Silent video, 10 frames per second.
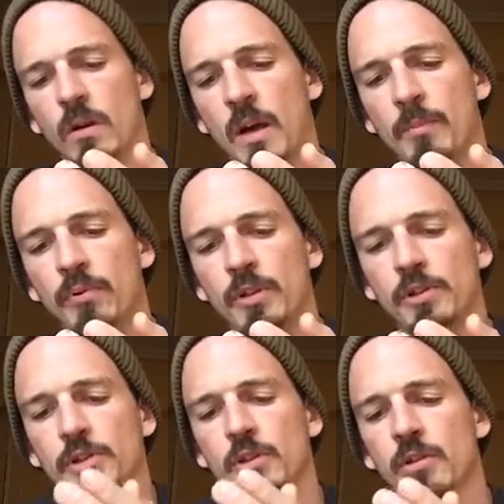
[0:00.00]
I'm pretty
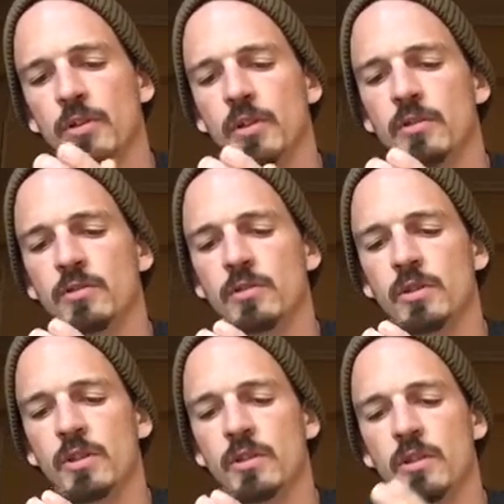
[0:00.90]
sure the
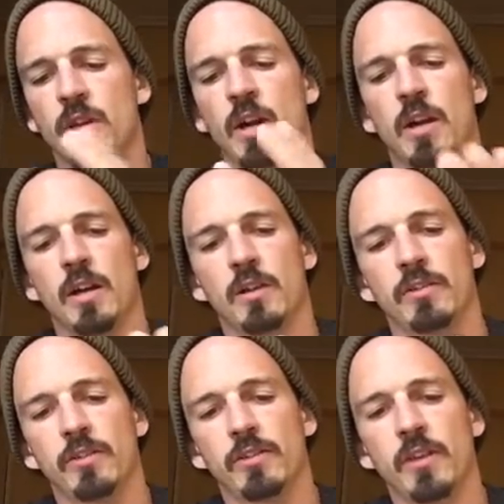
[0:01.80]
injury that I
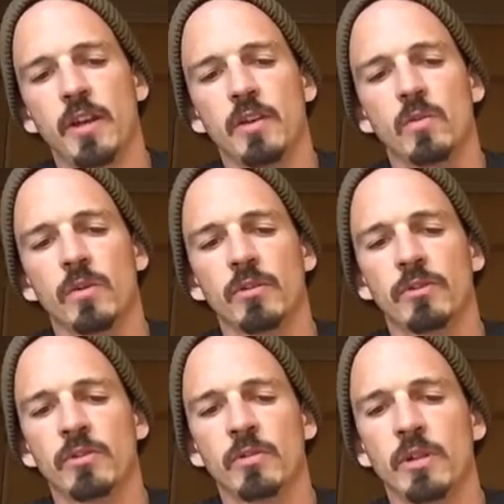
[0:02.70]
sustained
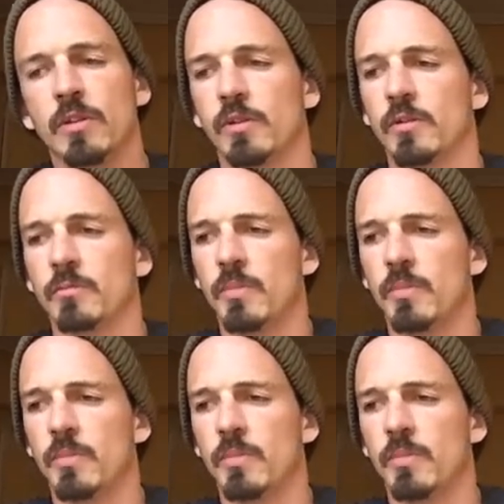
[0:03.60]
was to either